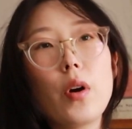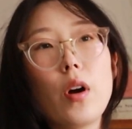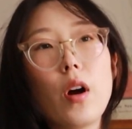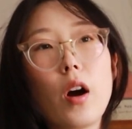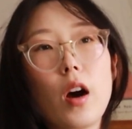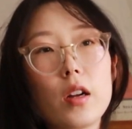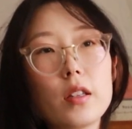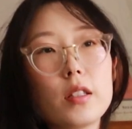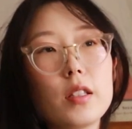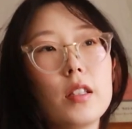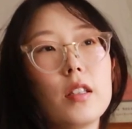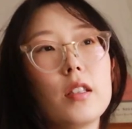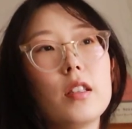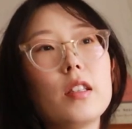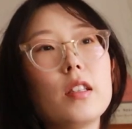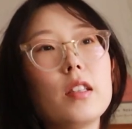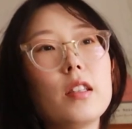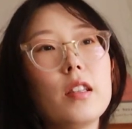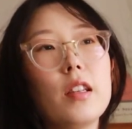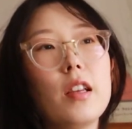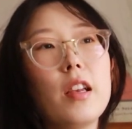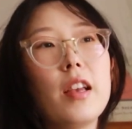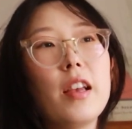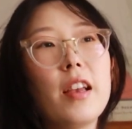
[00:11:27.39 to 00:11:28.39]

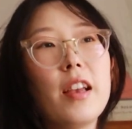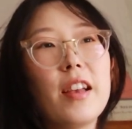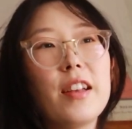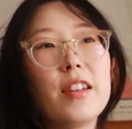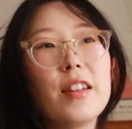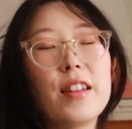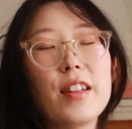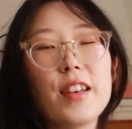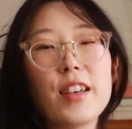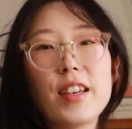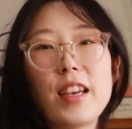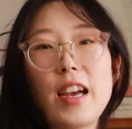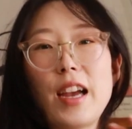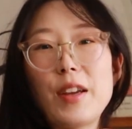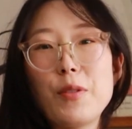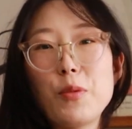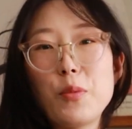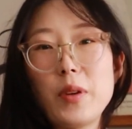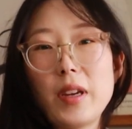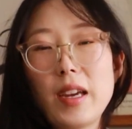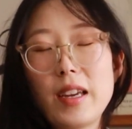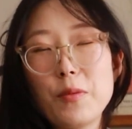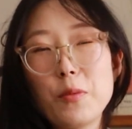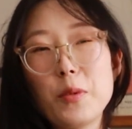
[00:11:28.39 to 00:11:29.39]
cotton, like
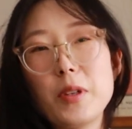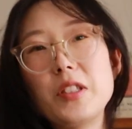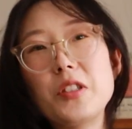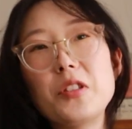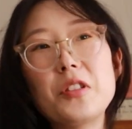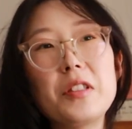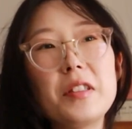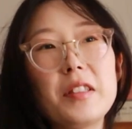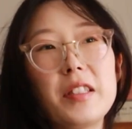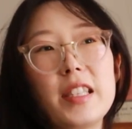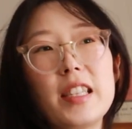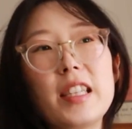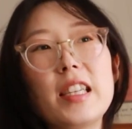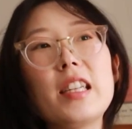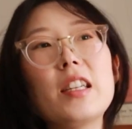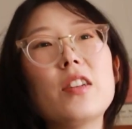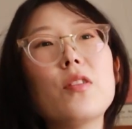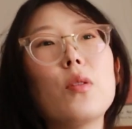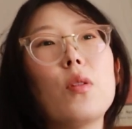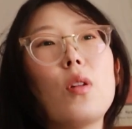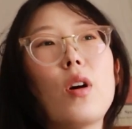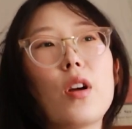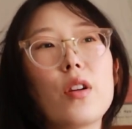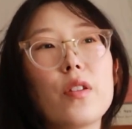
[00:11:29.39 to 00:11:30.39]
we just need
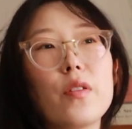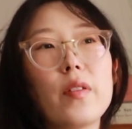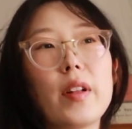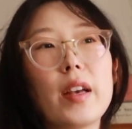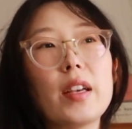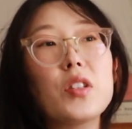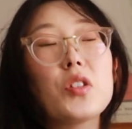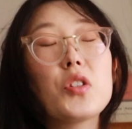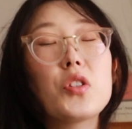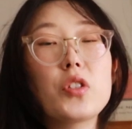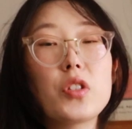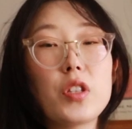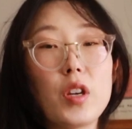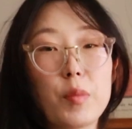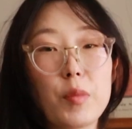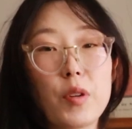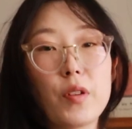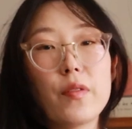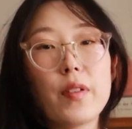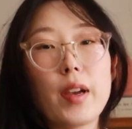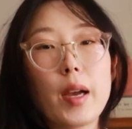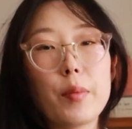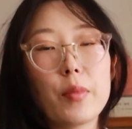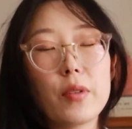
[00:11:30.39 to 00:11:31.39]
a lot of like
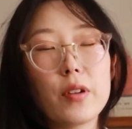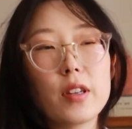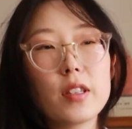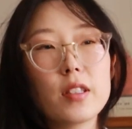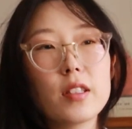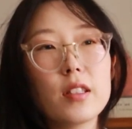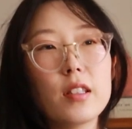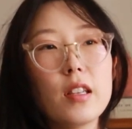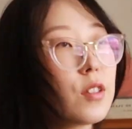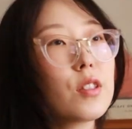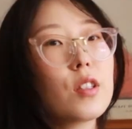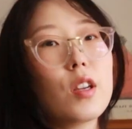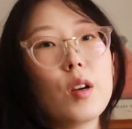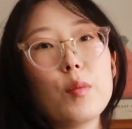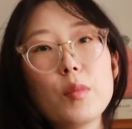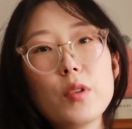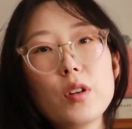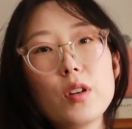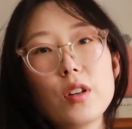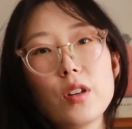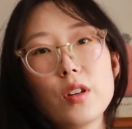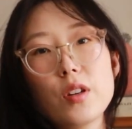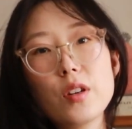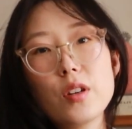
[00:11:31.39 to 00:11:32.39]
summer fabrics.
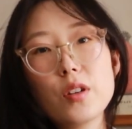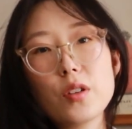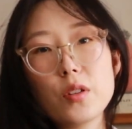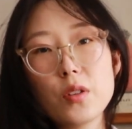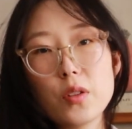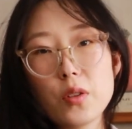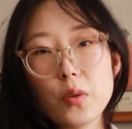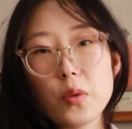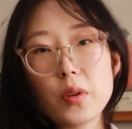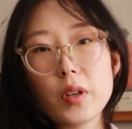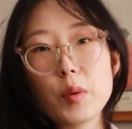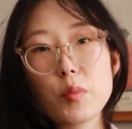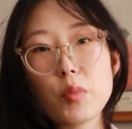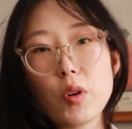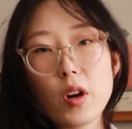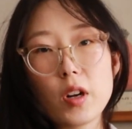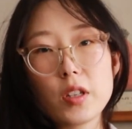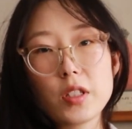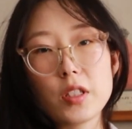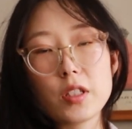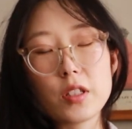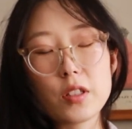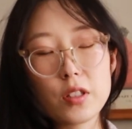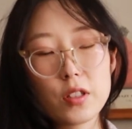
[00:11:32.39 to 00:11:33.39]
Summer clothing
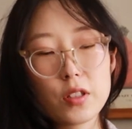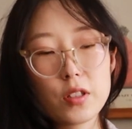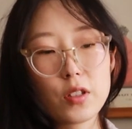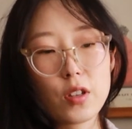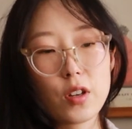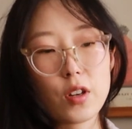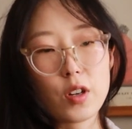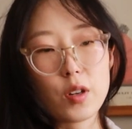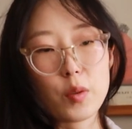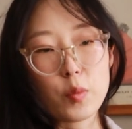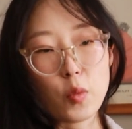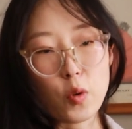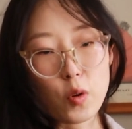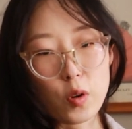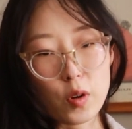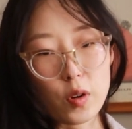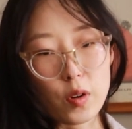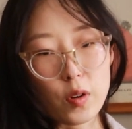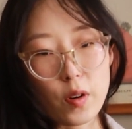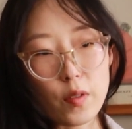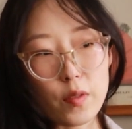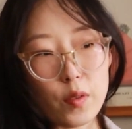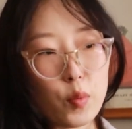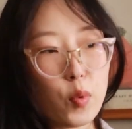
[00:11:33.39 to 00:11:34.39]
projects are
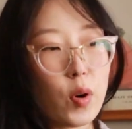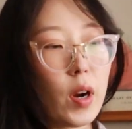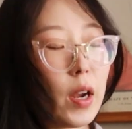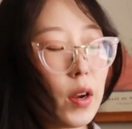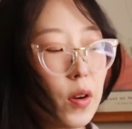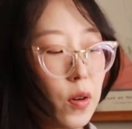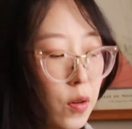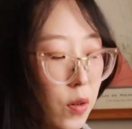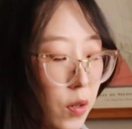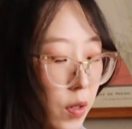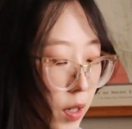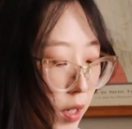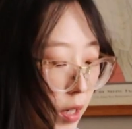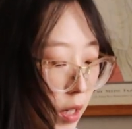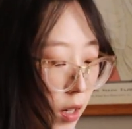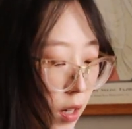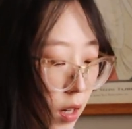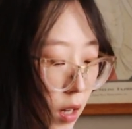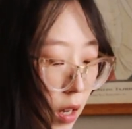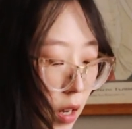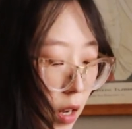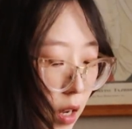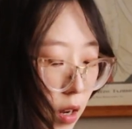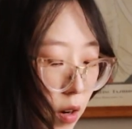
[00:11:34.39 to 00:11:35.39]
more of a priority.
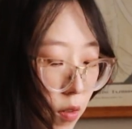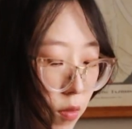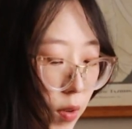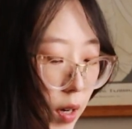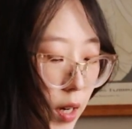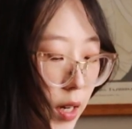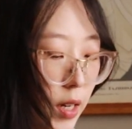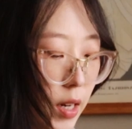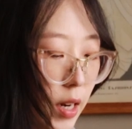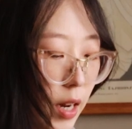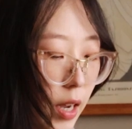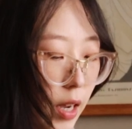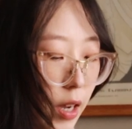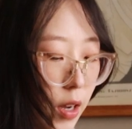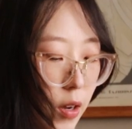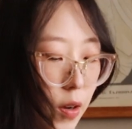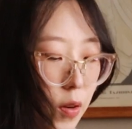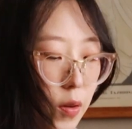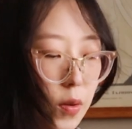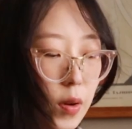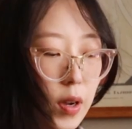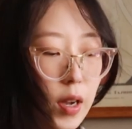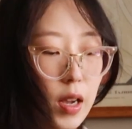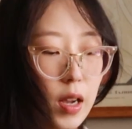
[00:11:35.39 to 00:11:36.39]
Right
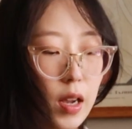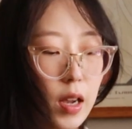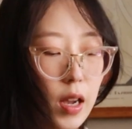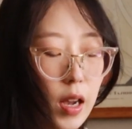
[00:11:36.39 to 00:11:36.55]
now,